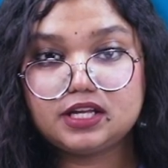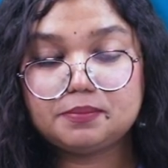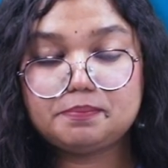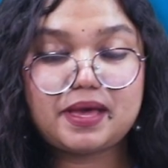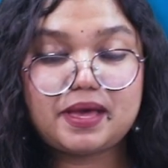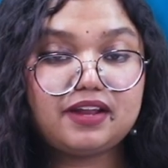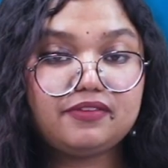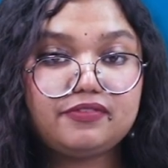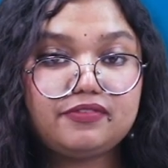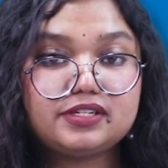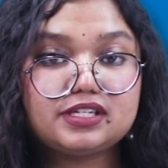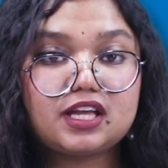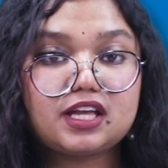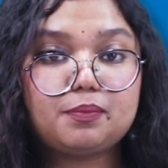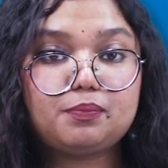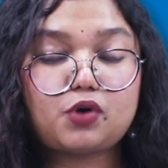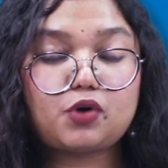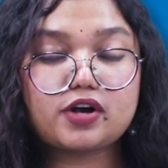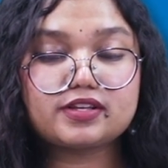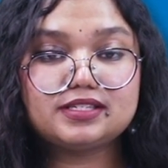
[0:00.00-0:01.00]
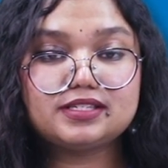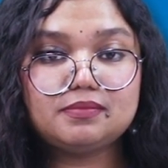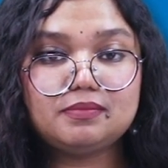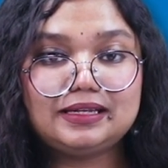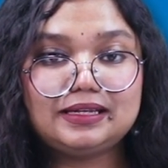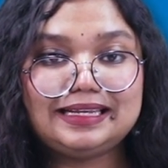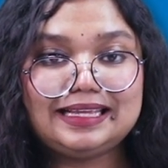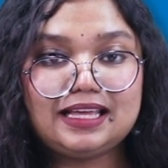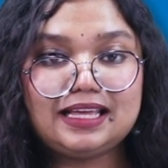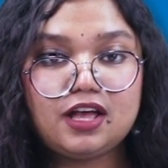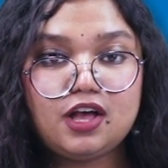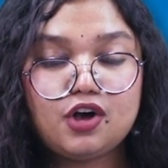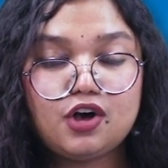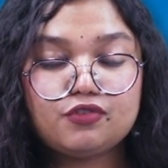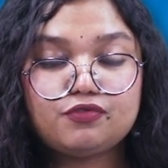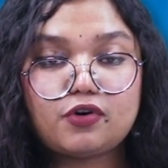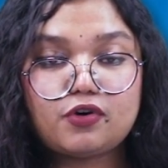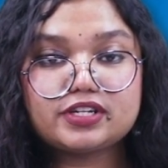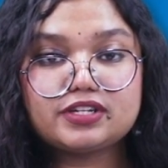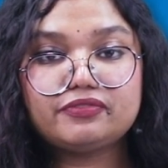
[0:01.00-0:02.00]
benefiting approximately
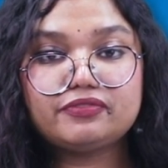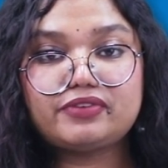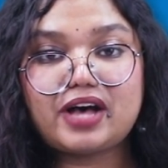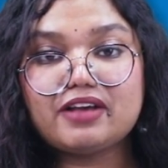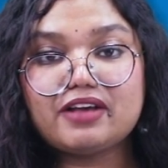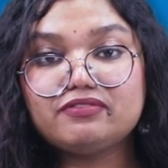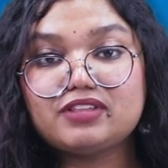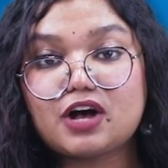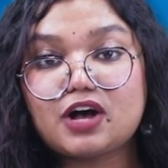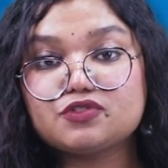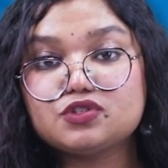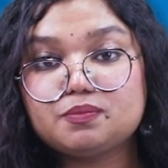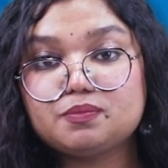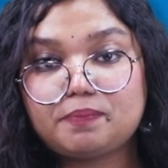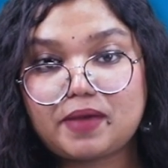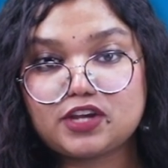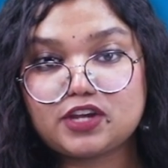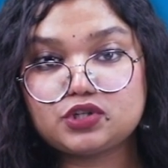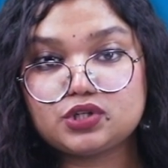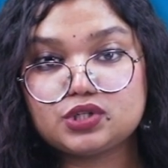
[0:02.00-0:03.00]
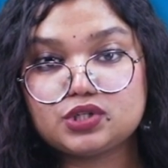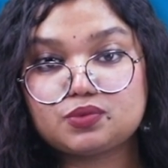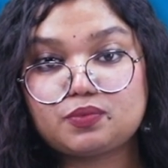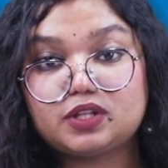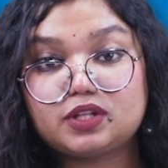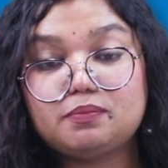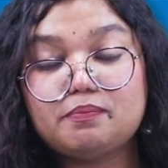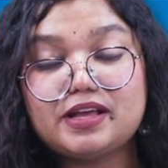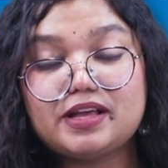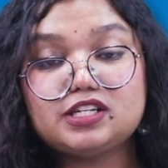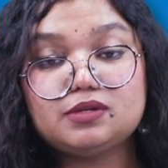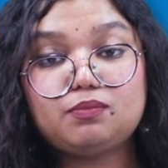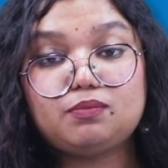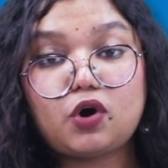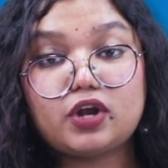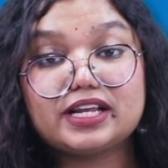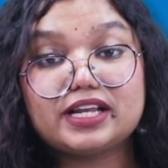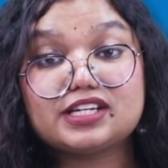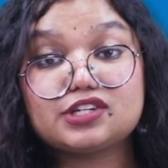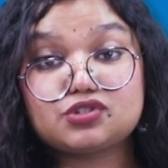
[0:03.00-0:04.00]
45,000 patients with
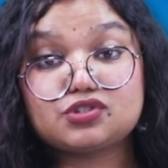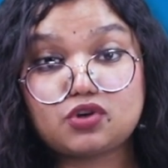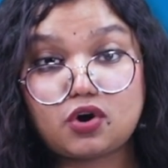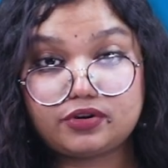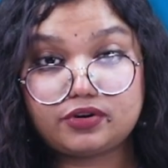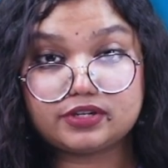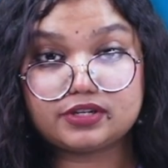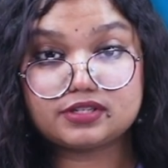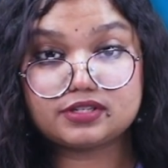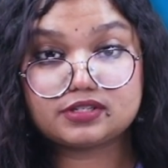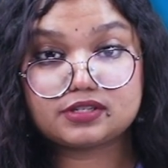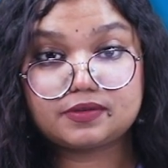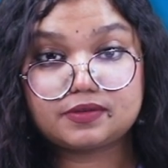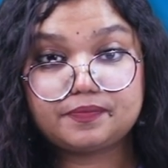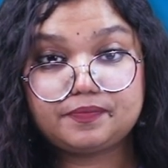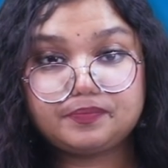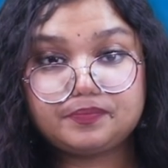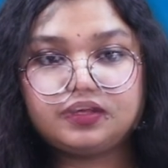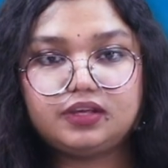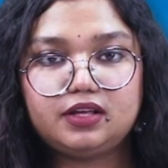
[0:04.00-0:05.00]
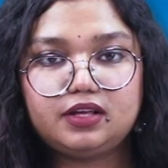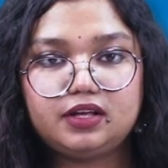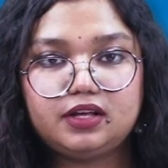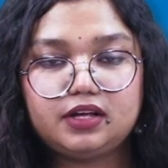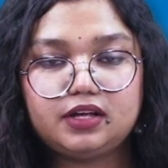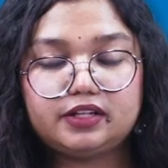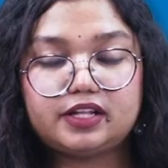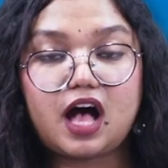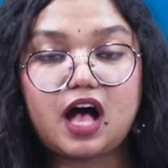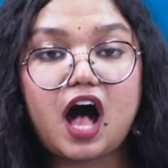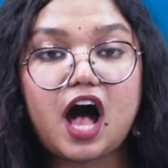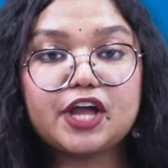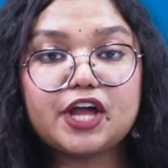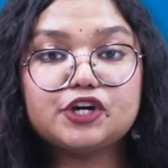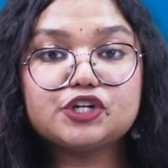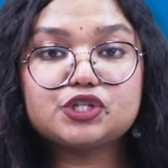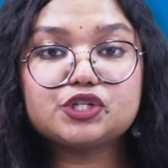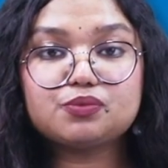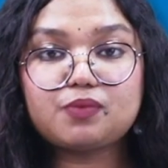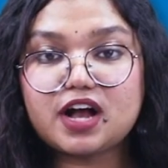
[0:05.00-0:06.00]
metabolic disorders. The
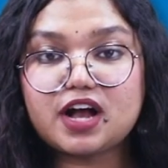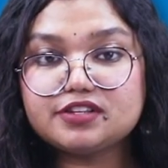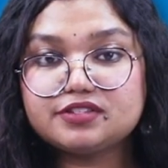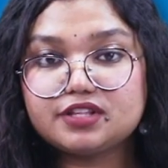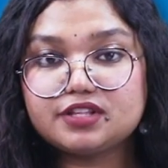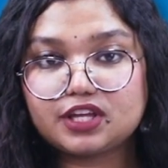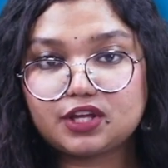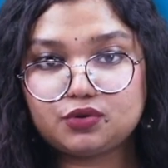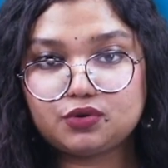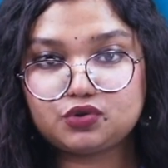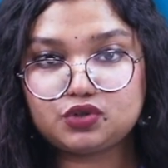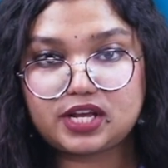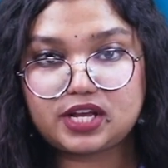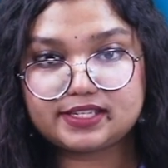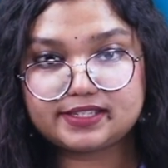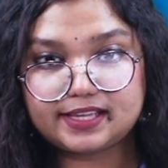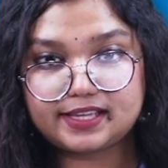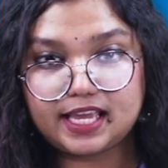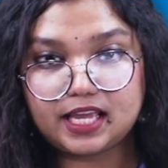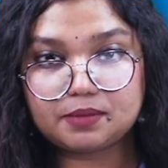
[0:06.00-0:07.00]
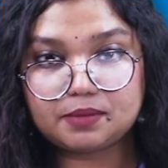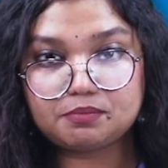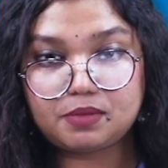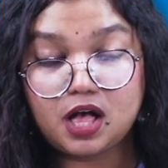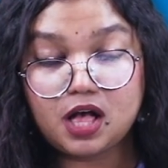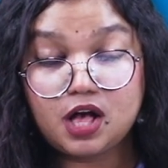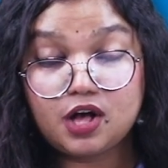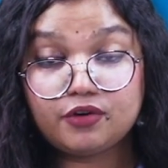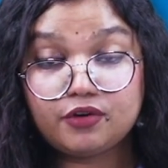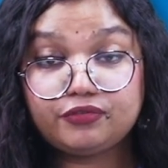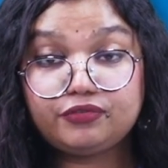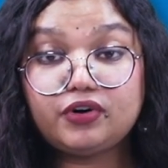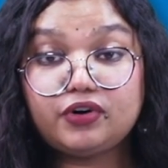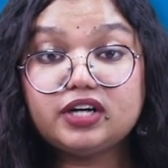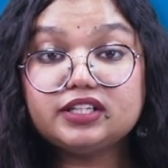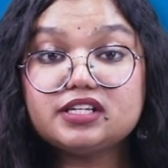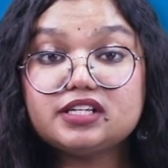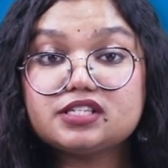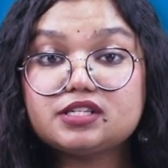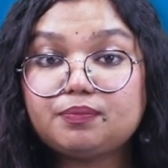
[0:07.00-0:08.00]
Ayushman Swasthya Yojana scheme
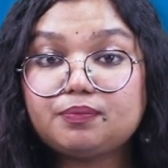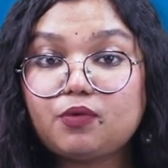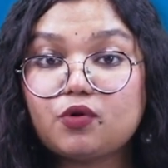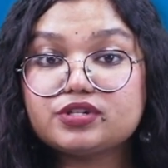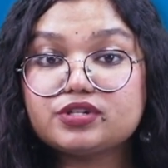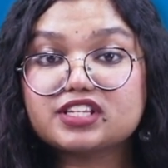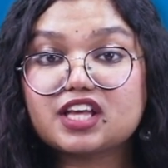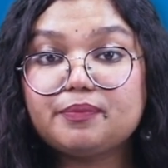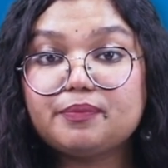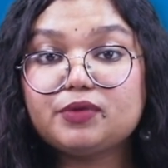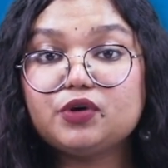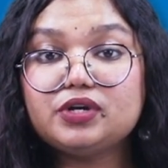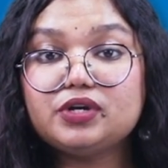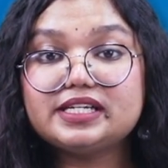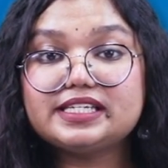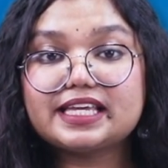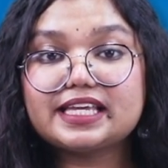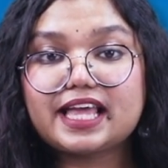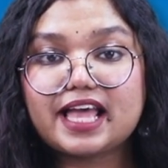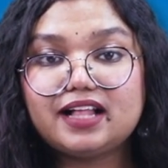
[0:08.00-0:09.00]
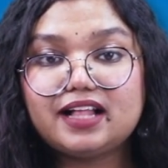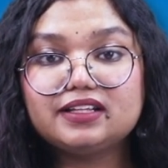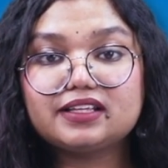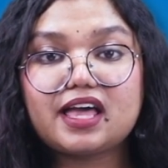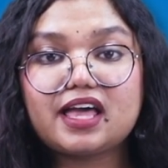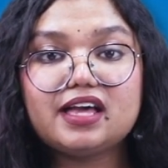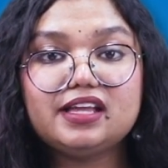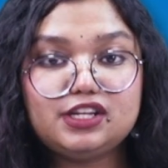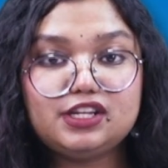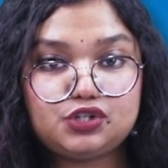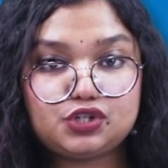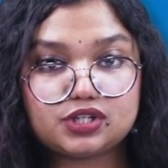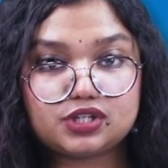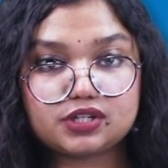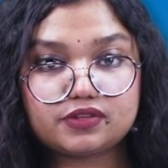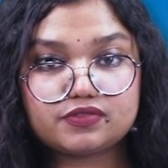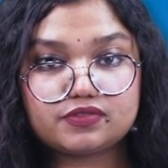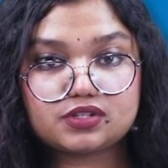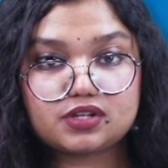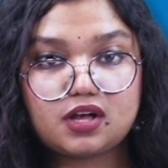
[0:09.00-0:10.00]
further supports community healthcare
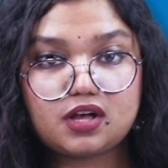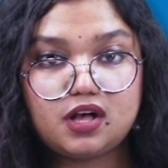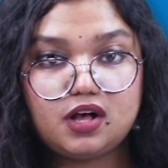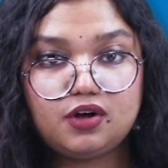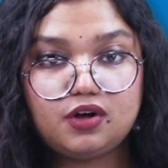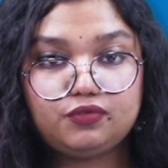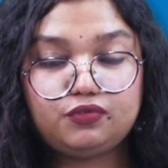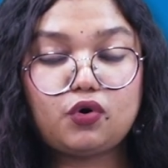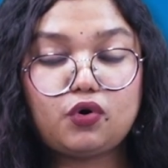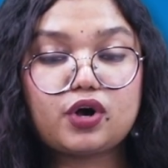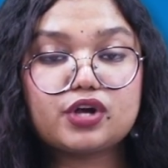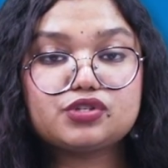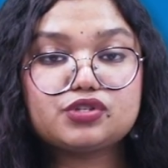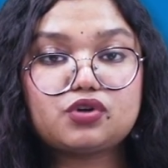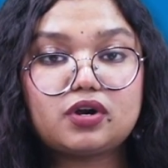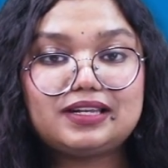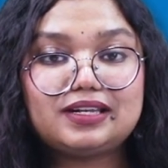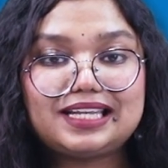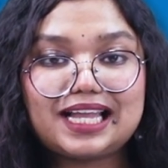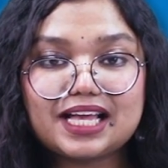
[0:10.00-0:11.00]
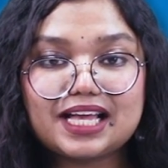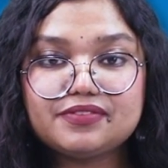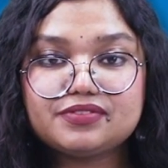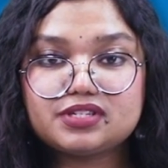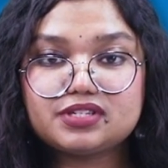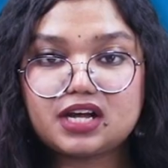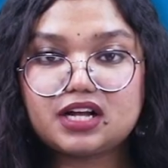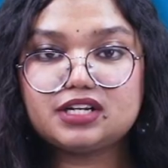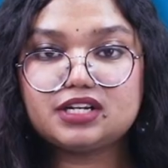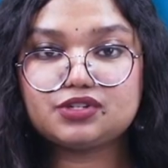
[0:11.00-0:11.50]
initiatives focused on lifestyle